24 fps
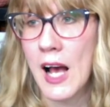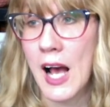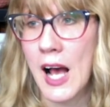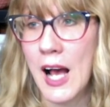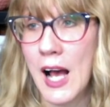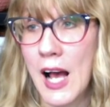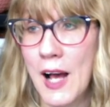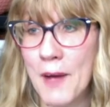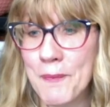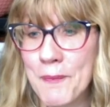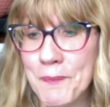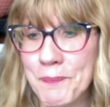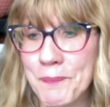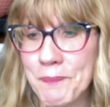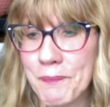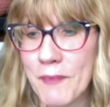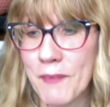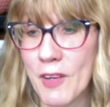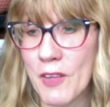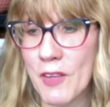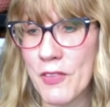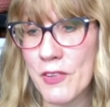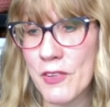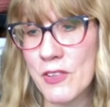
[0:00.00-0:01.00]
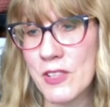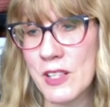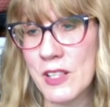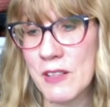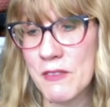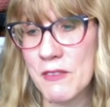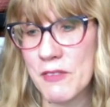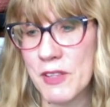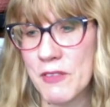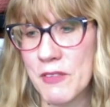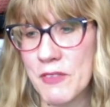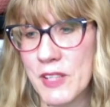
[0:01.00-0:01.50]
Um,
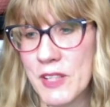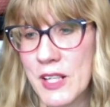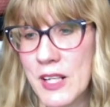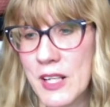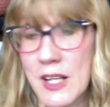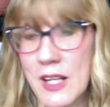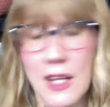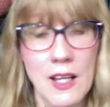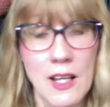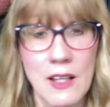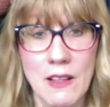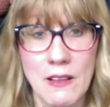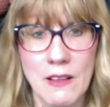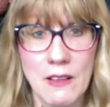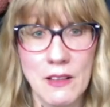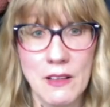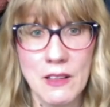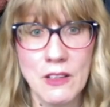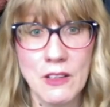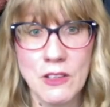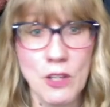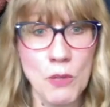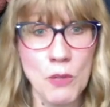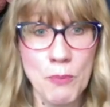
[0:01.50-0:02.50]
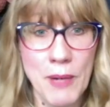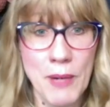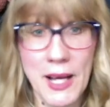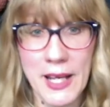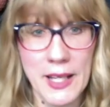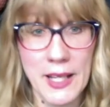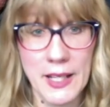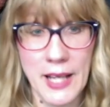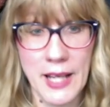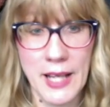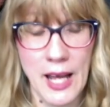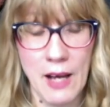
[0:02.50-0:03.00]
thirteen fifty. Don't buy
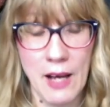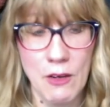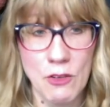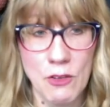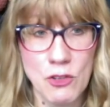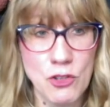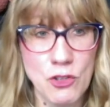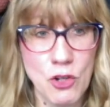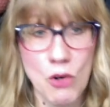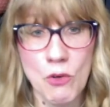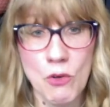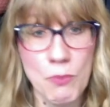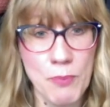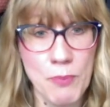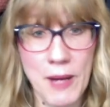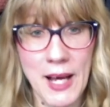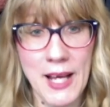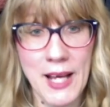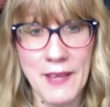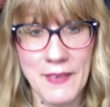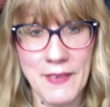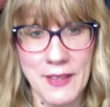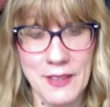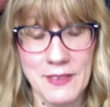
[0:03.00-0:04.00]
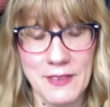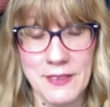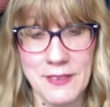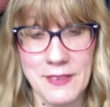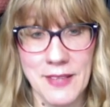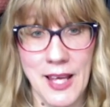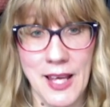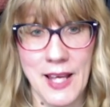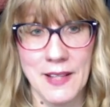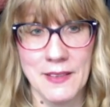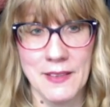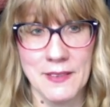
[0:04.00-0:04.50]
it now. Don't buy these
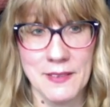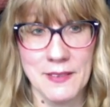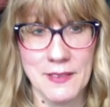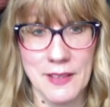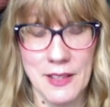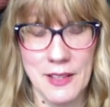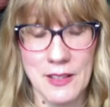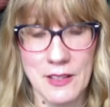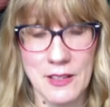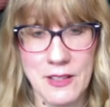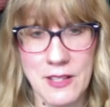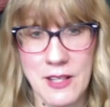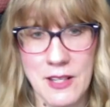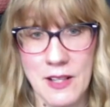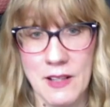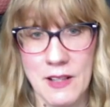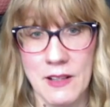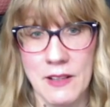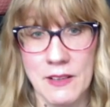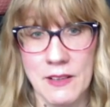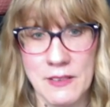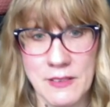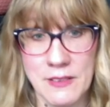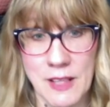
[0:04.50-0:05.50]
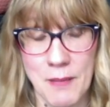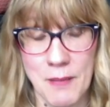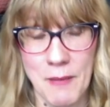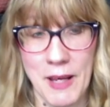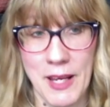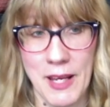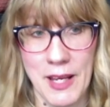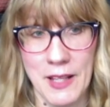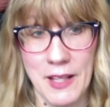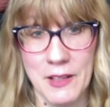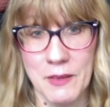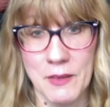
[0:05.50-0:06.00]
scents until
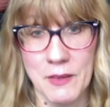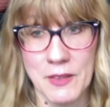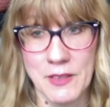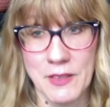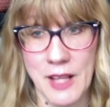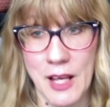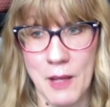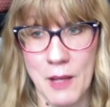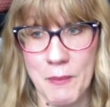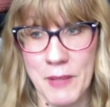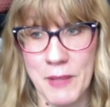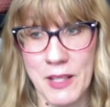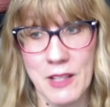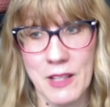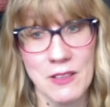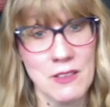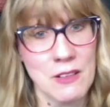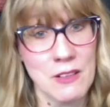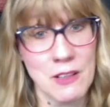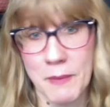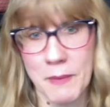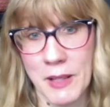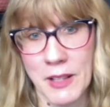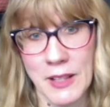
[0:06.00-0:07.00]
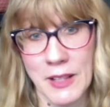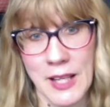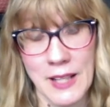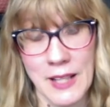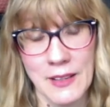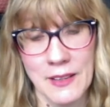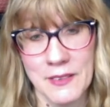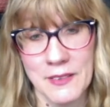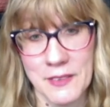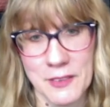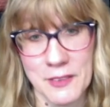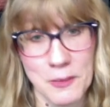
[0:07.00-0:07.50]
semi-annual sale because they're going to be a
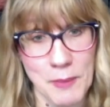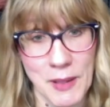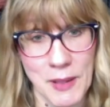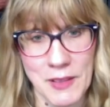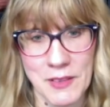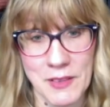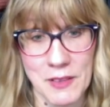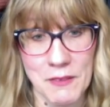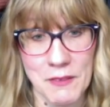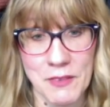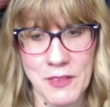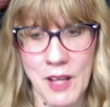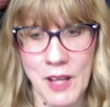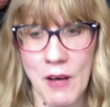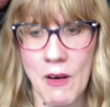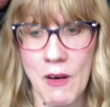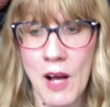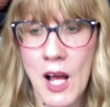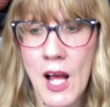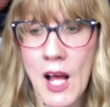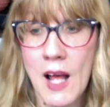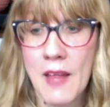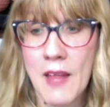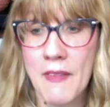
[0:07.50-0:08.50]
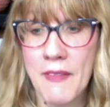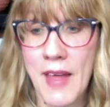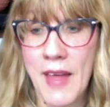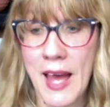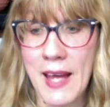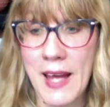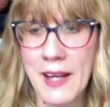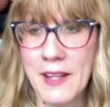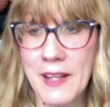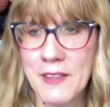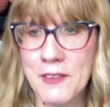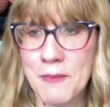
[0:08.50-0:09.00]
lot less expensive. So
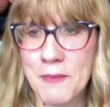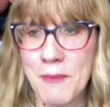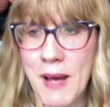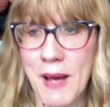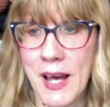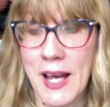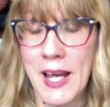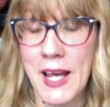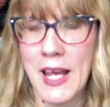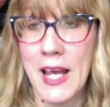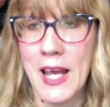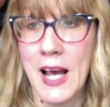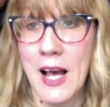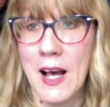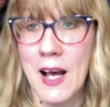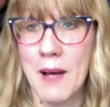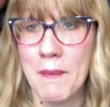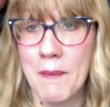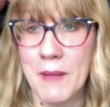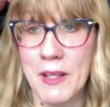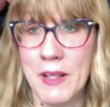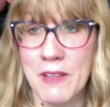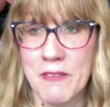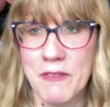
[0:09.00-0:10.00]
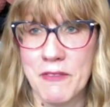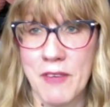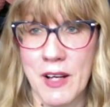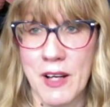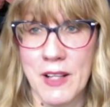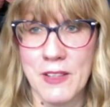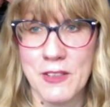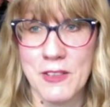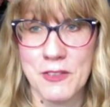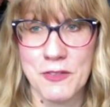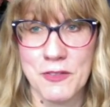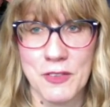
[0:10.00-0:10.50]
that is my um,
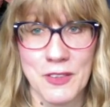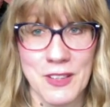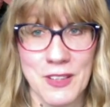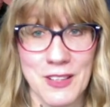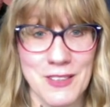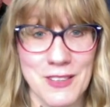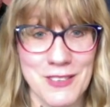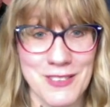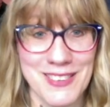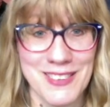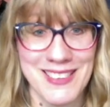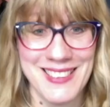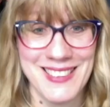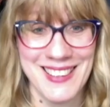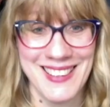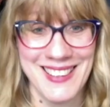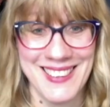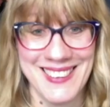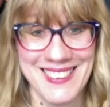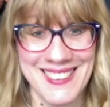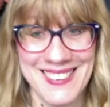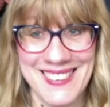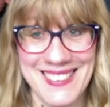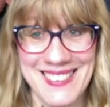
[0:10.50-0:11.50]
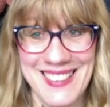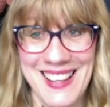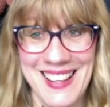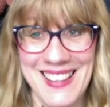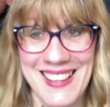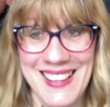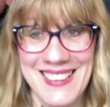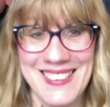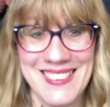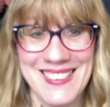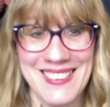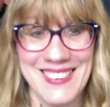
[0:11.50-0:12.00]
advice for these retired
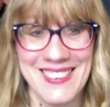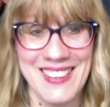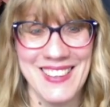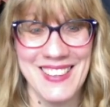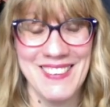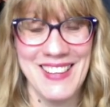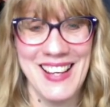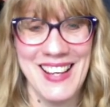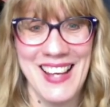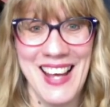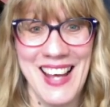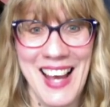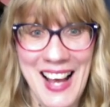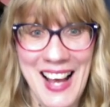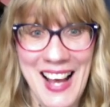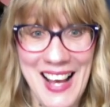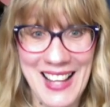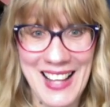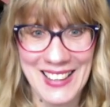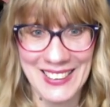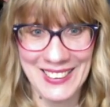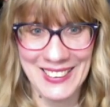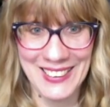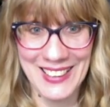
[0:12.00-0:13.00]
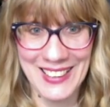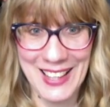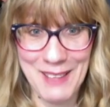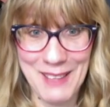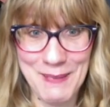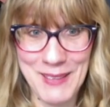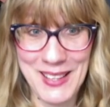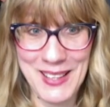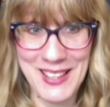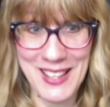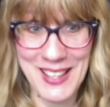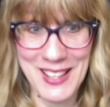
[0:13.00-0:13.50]
scents. So anyway, let
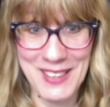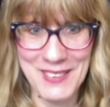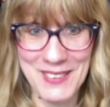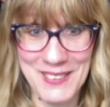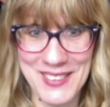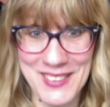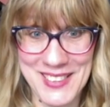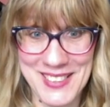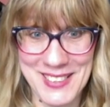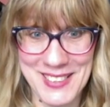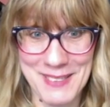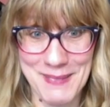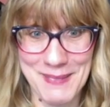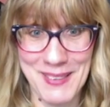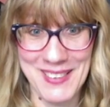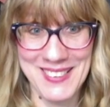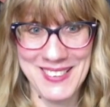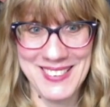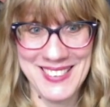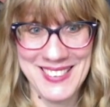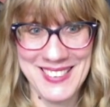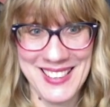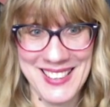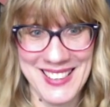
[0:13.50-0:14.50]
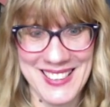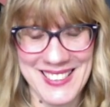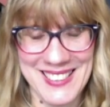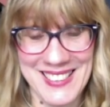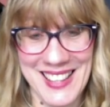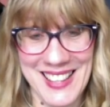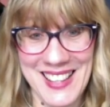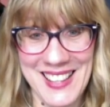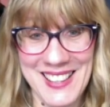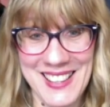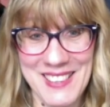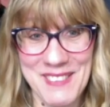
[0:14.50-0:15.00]
me know what you're most
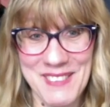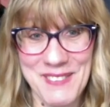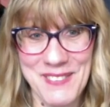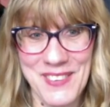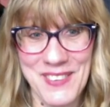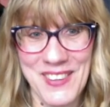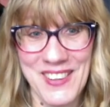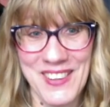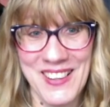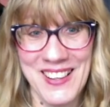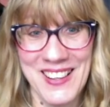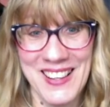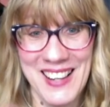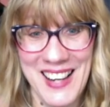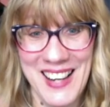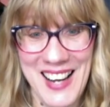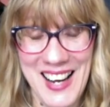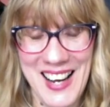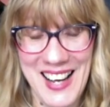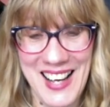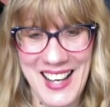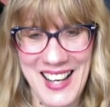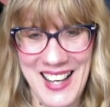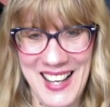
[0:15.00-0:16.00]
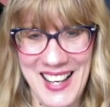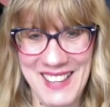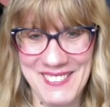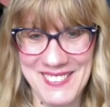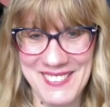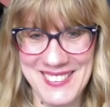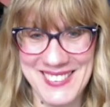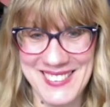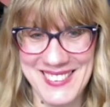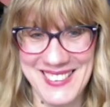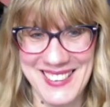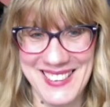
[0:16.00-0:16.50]
excited for. I
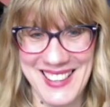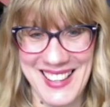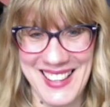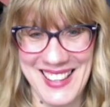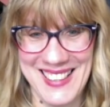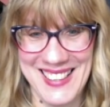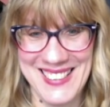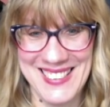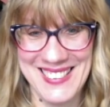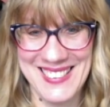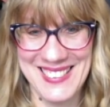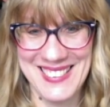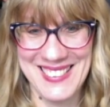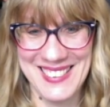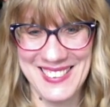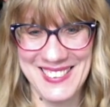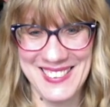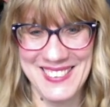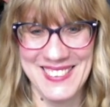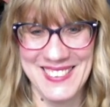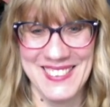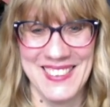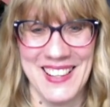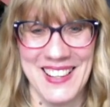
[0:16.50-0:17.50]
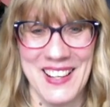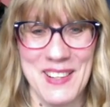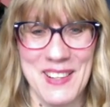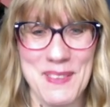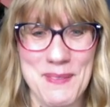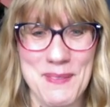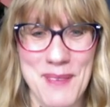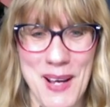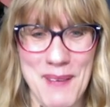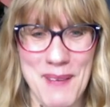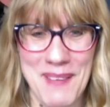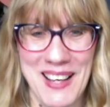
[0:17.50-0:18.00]
will see you guys soon.
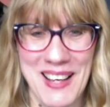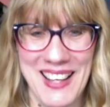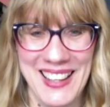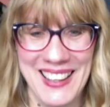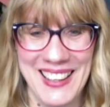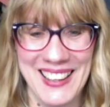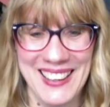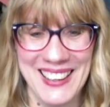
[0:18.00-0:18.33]
Bye bye.